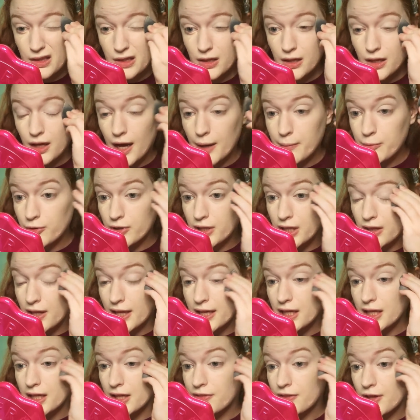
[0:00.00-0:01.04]
I'm really
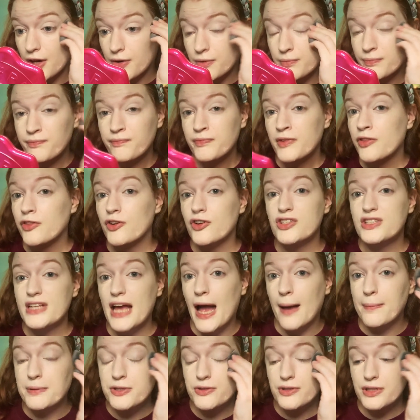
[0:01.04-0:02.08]
liking it though. There's
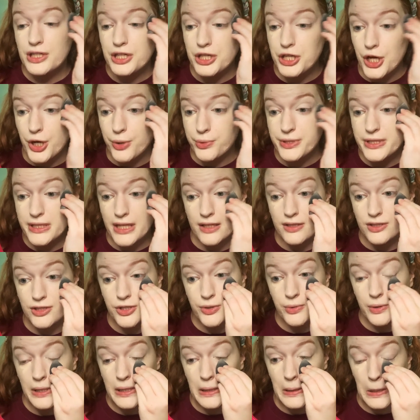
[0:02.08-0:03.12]
absolutely no scent to
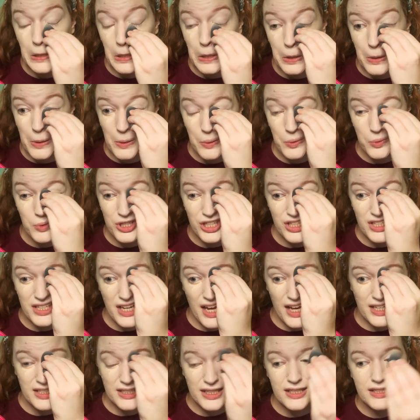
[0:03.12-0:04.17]
it, which is
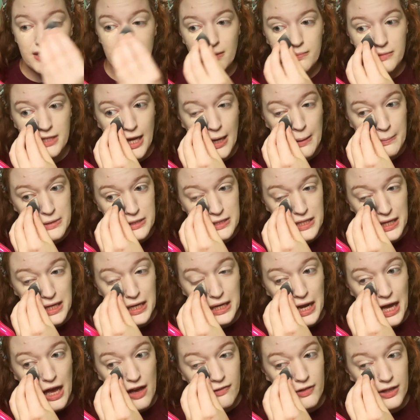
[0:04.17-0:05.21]
nice because sometimes they can
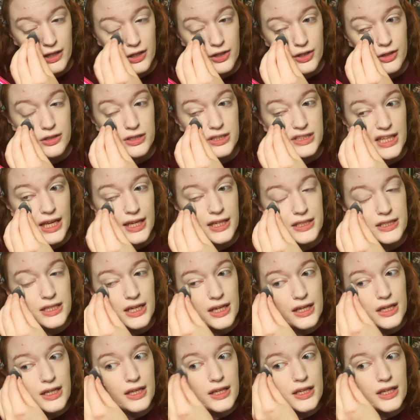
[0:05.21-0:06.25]
have like a little scent,
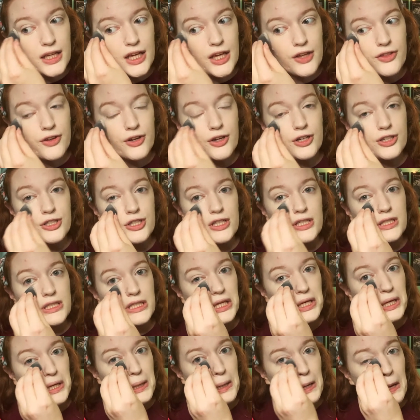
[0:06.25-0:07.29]
either just
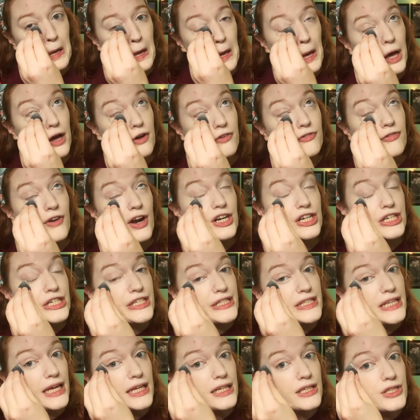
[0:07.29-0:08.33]
like a fresh
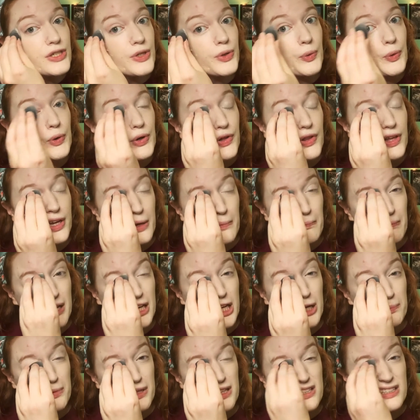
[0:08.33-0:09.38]
scent or like a
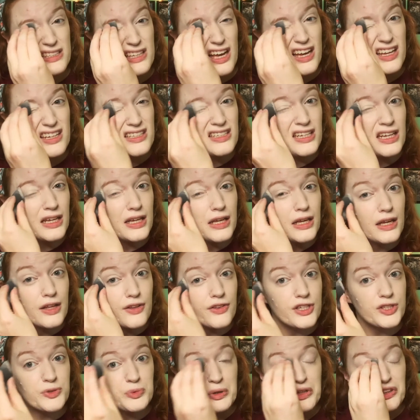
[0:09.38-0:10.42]
makeup-y scent.
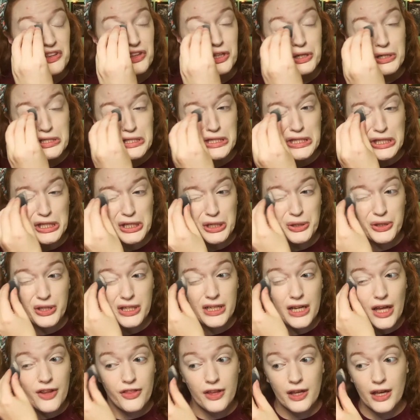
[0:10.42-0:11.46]
This one, there's literally
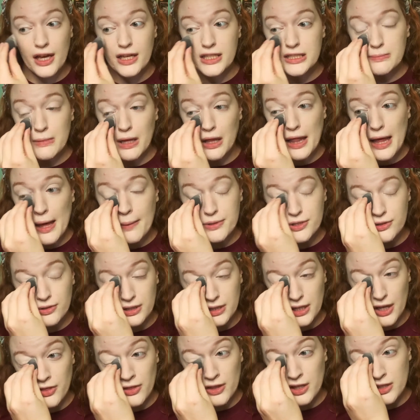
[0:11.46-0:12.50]
nothing. I smell absolutely
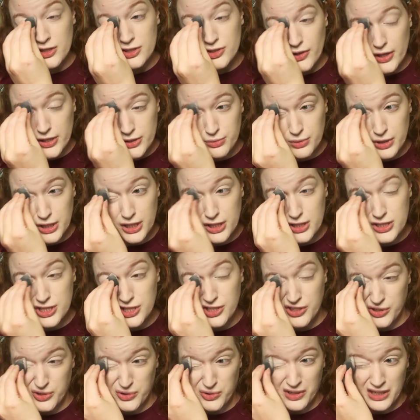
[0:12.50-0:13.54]
nothing, so that's really good
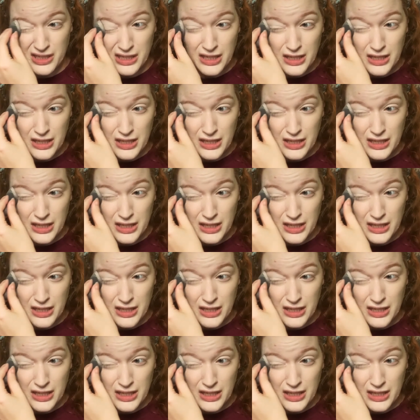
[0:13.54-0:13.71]
too.